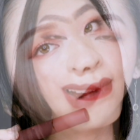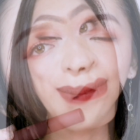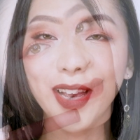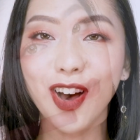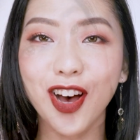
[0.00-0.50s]

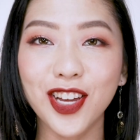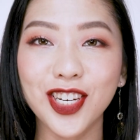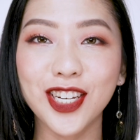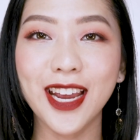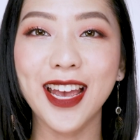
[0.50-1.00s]
Oh my
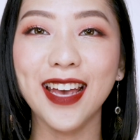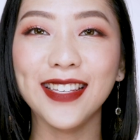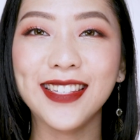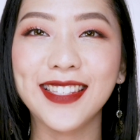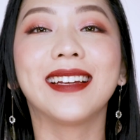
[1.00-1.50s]
gosh,
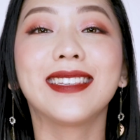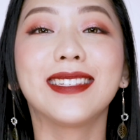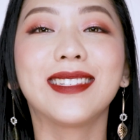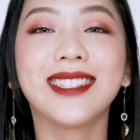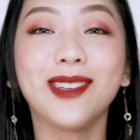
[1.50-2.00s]
yes. It's
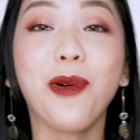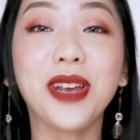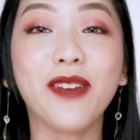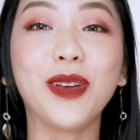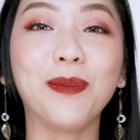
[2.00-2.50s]
so
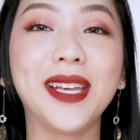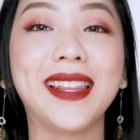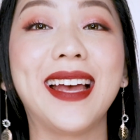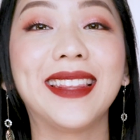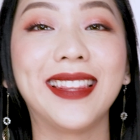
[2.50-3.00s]
giving me
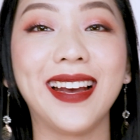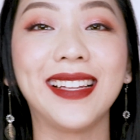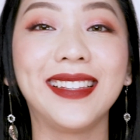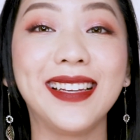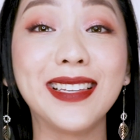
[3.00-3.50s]
that
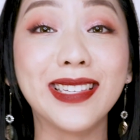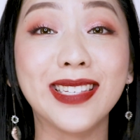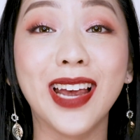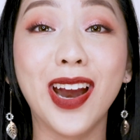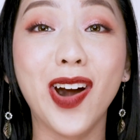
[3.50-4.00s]

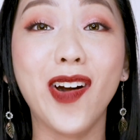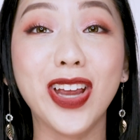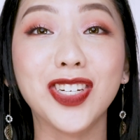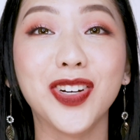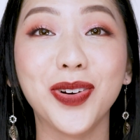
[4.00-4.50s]
90s
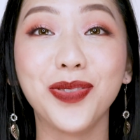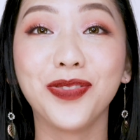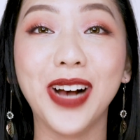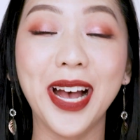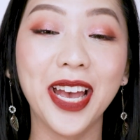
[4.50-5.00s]
retro
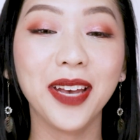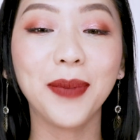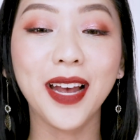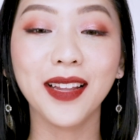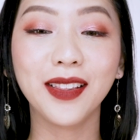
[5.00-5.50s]

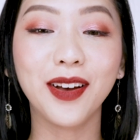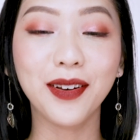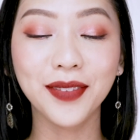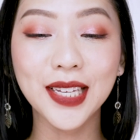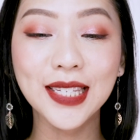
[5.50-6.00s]
vibe. I
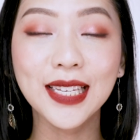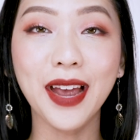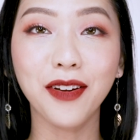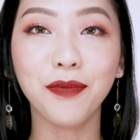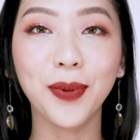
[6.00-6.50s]
love this
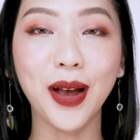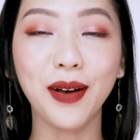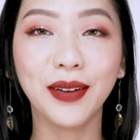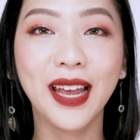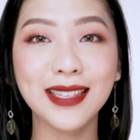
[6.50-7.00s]
kind of
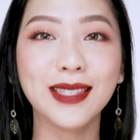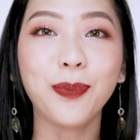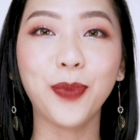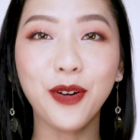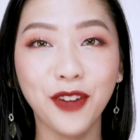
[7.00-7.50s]
brown. It's
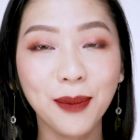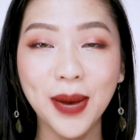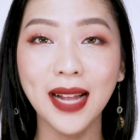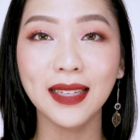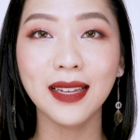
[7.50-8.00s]
the perfect
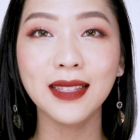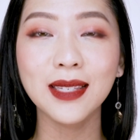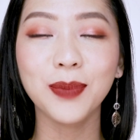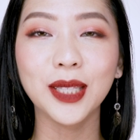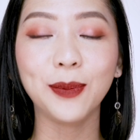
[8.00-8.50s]

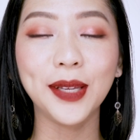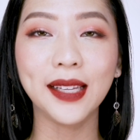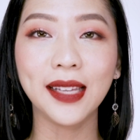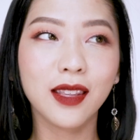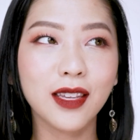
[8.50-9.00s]
balance
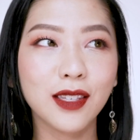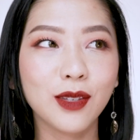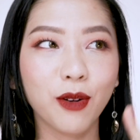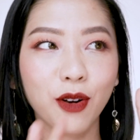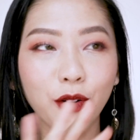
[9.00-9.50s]
between this
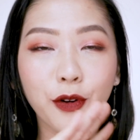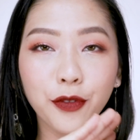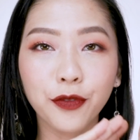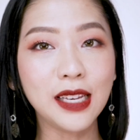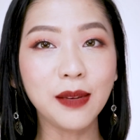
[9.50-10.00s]
sort
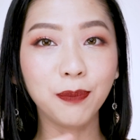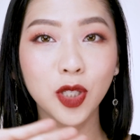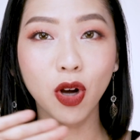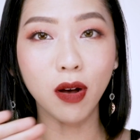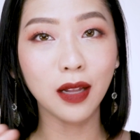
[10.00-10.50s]
of deep
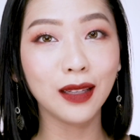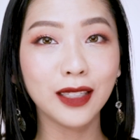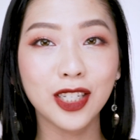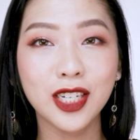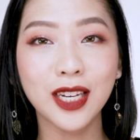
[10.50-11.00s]

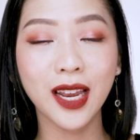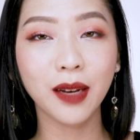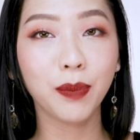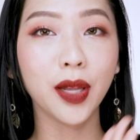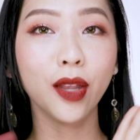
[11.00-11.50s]
chocolate
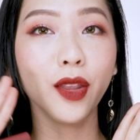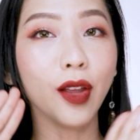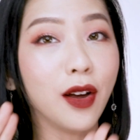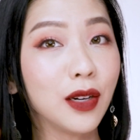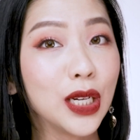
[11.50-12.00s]
shade but
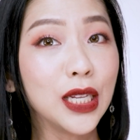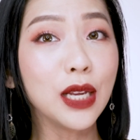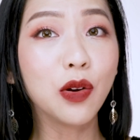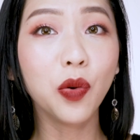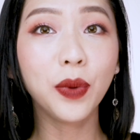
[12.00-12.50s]
not
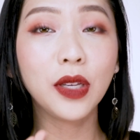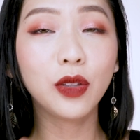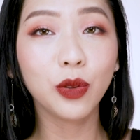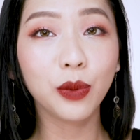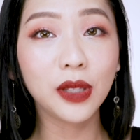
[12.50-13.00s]
really
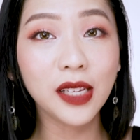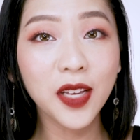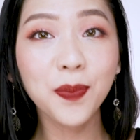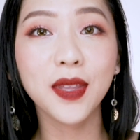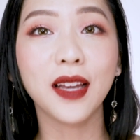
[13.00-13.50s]
going too
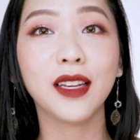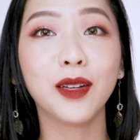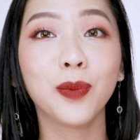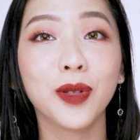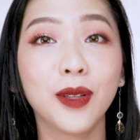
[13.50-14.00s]
deep that
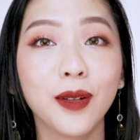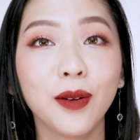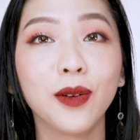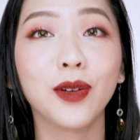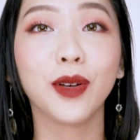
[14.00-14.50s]
it would
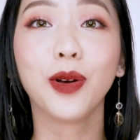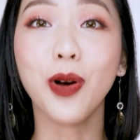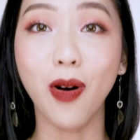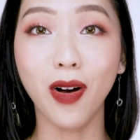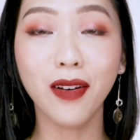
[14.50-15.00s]
look
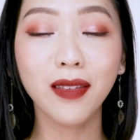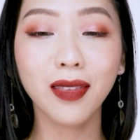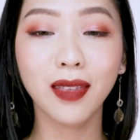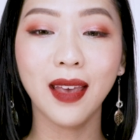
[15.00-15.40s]
goth.